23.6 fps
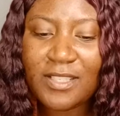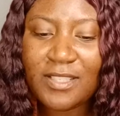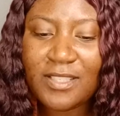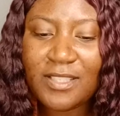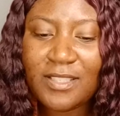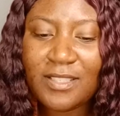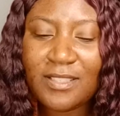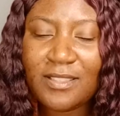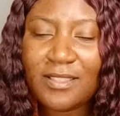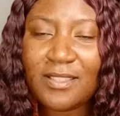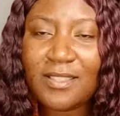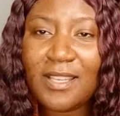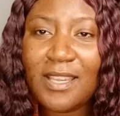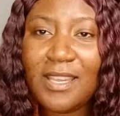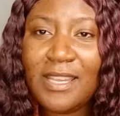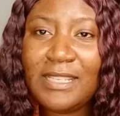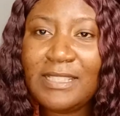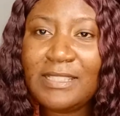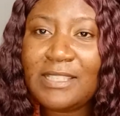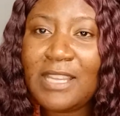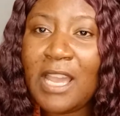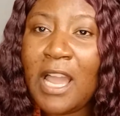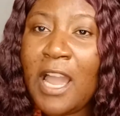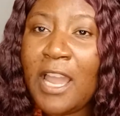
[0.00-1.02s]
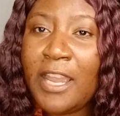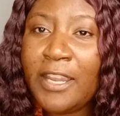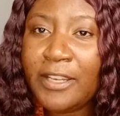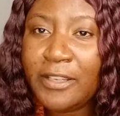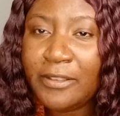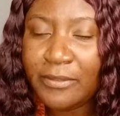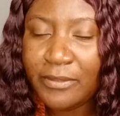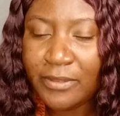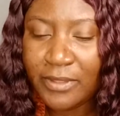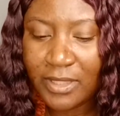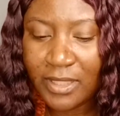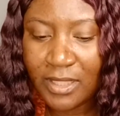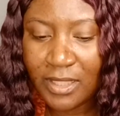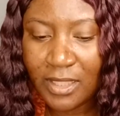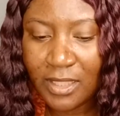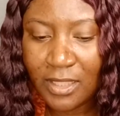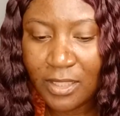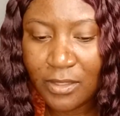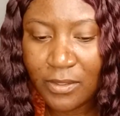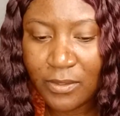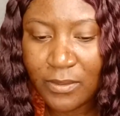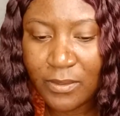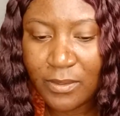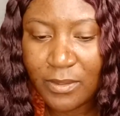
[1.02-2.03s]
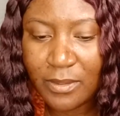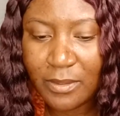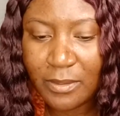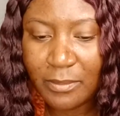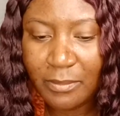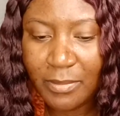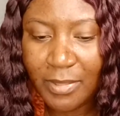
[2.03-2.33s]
this entire video